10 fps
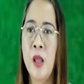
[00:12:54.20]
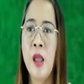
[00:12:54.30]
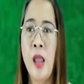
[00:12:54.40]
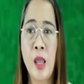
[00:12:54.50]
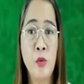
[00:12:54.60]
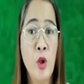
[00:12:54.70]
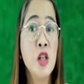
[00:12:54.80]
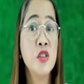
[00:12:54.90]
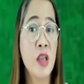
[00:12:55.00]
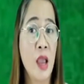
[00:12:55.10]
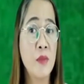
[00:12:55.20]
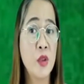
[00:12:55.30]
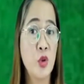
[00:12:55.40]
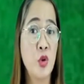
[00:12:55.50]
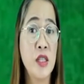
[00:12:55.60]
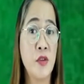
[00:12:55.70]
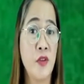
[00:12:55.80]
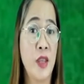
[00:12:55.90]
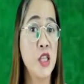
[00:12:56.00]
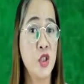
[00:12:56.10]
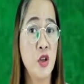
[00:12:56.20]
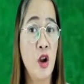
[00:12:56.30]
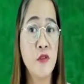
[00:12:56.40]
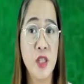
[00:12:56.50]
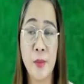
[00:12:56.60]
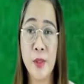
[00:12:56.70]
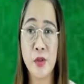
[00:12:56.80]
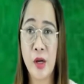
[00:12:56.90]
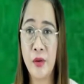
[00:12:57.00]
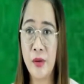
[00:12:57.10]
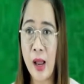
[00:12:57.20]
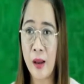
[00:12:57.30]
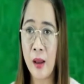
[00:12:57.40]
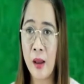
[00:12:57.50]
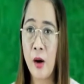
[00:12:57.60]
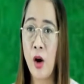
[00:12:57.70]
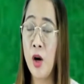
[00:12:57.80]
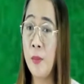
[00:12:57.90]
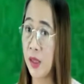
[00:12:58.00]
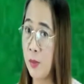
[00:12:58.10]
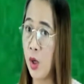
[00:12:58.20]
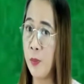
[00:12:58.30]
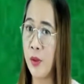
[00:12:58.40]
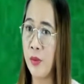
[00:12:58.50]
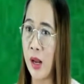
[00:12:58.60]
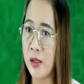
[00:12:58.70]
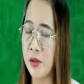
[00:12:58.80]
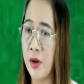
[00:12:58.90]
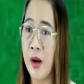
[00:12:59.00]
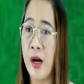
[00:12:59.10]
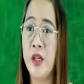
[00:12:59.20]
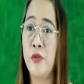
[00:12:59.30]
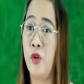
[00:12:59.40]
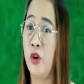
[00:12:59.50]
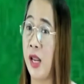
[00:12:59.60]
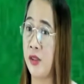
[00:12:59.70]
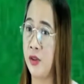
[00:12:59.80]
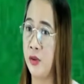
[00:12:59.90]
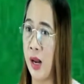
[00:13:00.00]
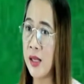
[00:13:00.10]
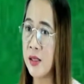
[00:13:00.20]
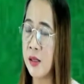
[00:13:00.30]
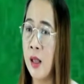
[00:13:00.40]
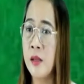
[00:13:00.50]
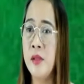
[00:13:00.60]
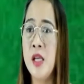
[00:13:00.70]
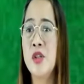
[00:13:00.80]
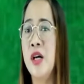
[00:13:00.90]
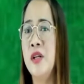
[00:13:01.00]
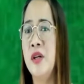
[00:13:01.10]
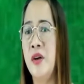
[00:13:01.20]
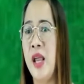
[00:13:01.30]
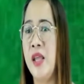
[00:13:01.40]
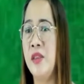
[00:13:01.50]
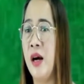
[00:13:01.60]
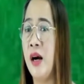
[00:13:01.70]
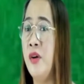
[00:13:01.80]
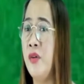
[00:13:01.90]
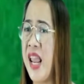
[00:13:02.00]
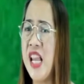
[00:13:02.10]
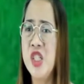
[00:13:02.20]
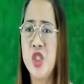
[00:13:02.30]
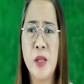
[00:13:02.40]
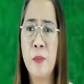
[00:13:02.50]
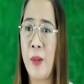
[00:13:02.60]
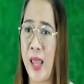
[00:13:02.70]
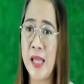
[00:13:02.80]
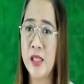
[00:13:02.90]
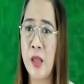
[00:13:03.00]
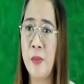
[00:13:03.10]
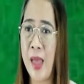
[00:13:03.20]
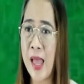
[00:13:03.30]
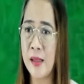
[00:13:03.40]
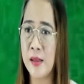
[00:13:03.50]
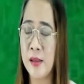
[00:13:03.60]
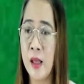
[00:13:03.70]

And we also have the two classification of sedimentary rock or metamorphic rocks. They are the foliated rocks. These are the grains are arranged in planes and bands.